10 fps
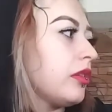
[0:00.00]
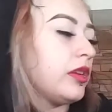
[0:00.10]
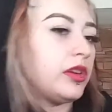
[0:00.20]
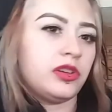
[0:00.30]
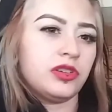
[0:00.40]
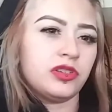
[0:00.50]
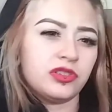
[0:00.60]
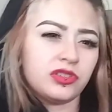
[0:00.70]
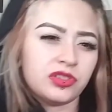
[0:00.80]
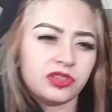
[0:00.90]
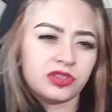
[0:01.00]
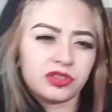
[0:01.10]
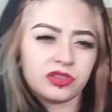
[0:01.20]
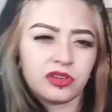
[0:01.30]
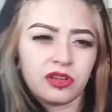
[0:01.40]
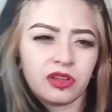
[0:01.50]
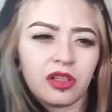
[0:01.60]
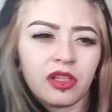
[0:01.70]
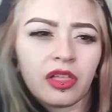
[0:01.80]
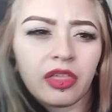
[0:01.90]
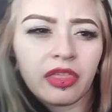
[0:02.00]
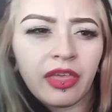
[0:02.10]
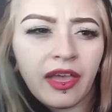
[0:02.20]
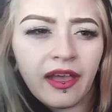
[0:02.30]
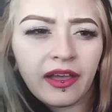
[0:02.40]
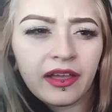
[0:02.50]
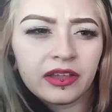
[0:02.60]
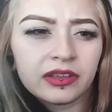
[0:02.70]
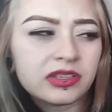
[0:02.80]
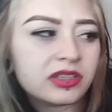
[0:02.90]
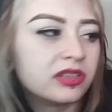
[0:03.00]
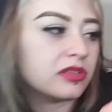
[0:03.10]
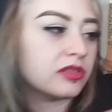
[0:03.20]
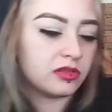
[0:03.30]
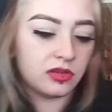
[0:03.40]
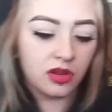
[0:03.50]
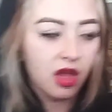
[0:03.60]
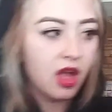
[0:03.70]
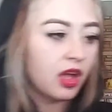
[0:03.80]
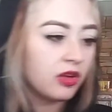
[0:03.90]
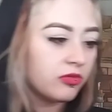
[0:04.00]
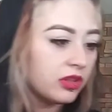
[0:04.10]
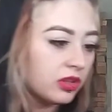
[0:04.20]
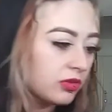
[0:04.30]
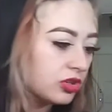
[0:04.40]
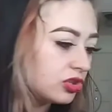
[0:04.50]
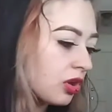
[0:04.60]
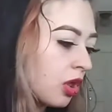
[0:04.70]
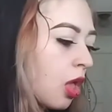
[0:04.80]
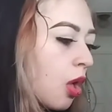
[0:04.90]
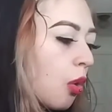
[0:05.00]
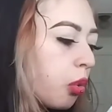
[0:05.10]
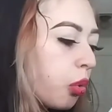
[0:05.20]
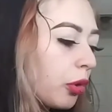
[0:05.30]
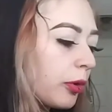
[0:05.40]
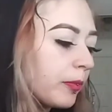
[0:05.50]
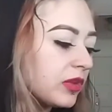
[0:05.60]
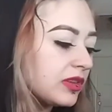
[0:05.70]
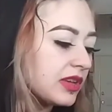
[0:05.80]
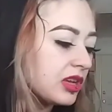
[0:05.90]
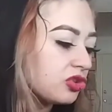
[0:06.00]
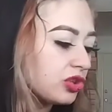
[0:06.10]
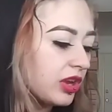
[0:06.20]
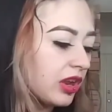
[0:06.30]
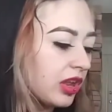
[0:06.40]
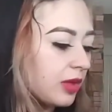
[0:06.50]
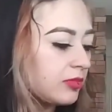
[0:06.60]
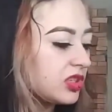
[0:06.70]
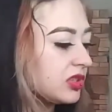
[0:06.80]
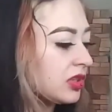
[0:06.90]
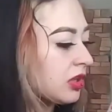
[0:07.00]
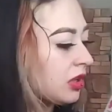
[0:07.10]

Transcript: There's that. I really wish these had shade names.